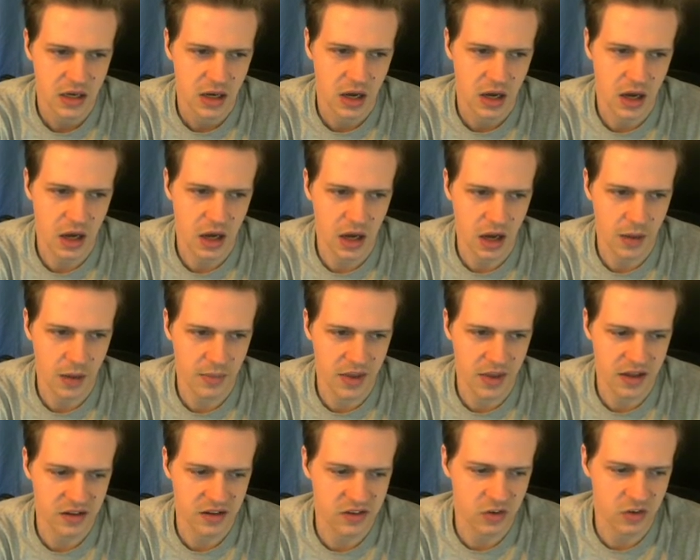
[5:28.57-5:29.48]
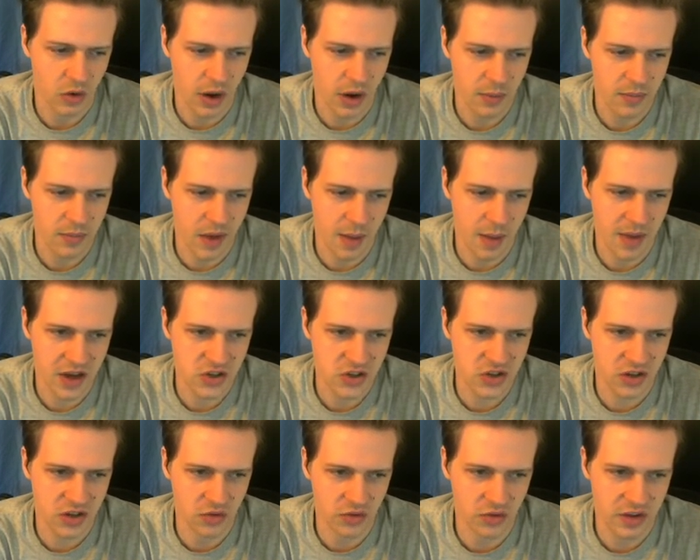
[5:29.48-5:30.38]
And so I'm
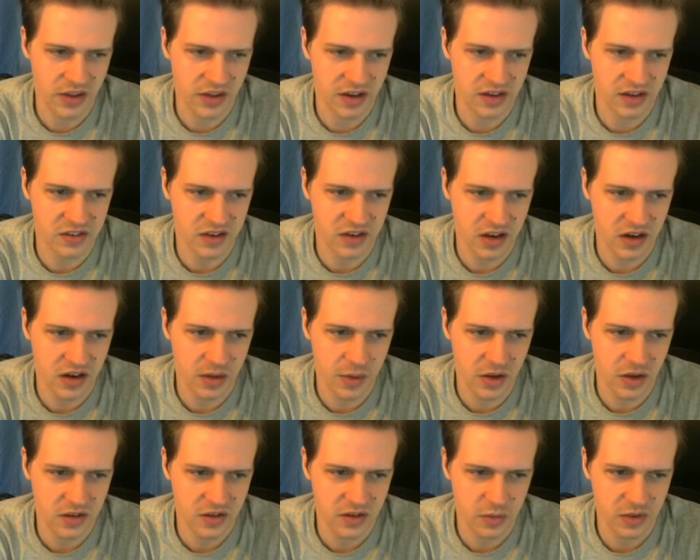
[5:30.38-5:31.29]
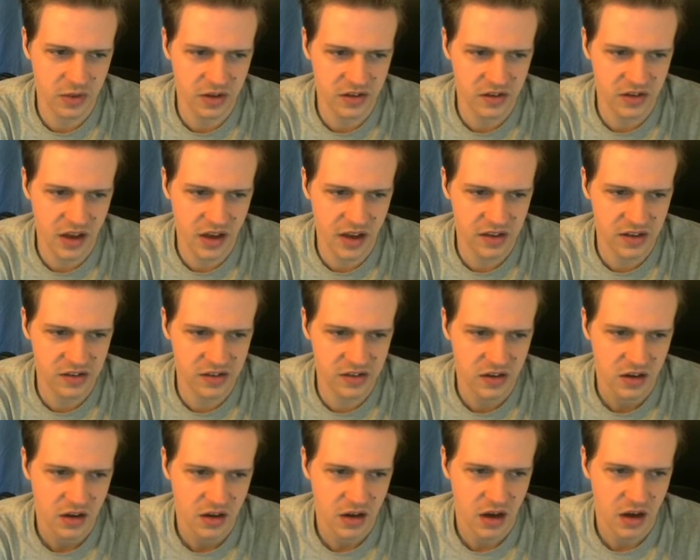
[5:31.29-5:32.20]
actually really excited about some of these guys.
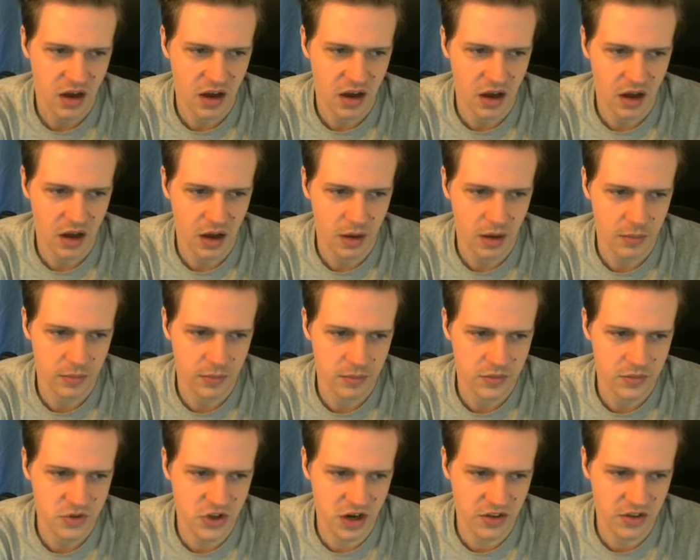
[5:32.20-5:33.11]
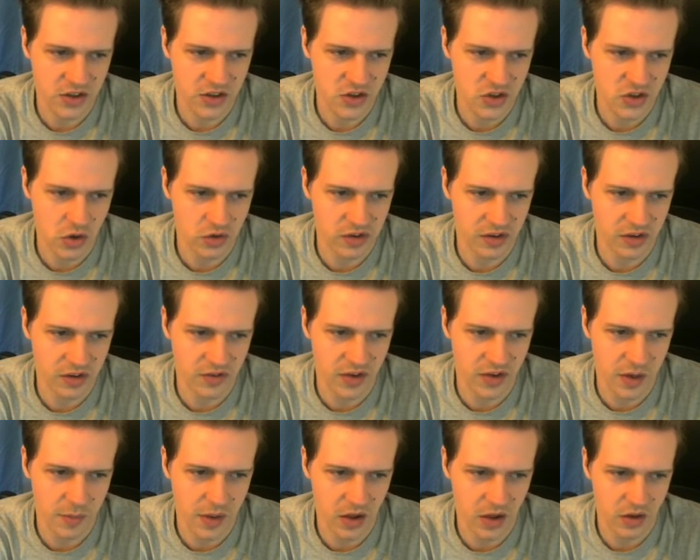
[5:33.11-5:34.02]
Jonathan Joseph
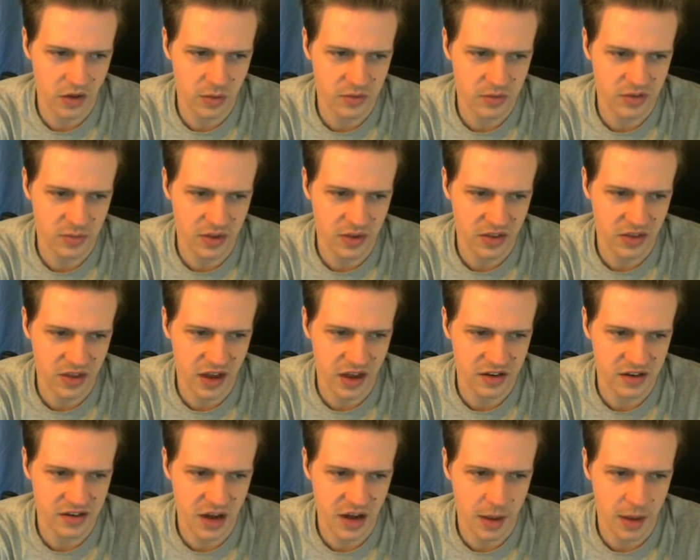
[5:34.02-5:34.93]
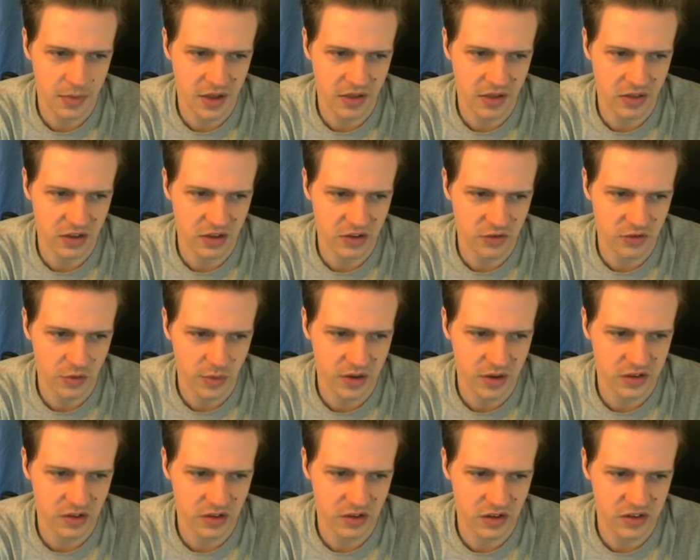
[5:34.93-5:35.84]
and Malcolm Smith kind of top that list for me.
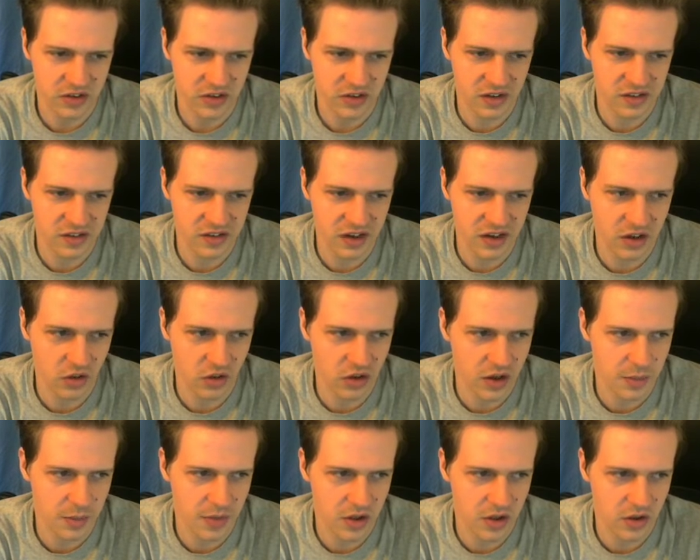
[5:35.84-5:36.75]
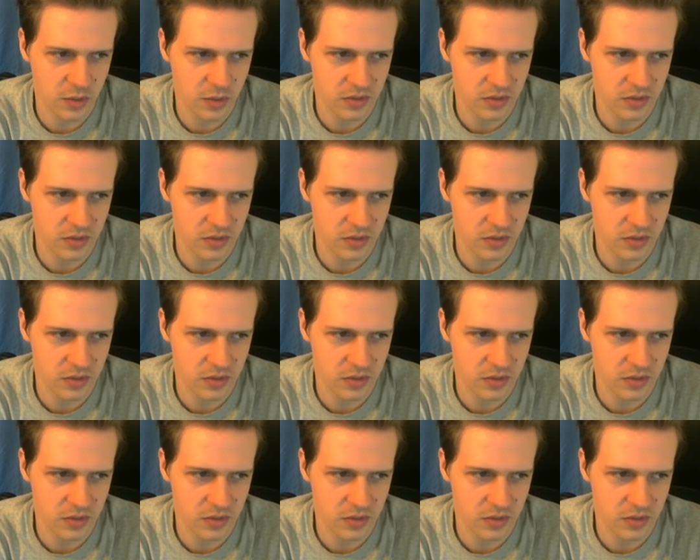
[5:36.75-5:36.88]
So let's take a look at Malcolm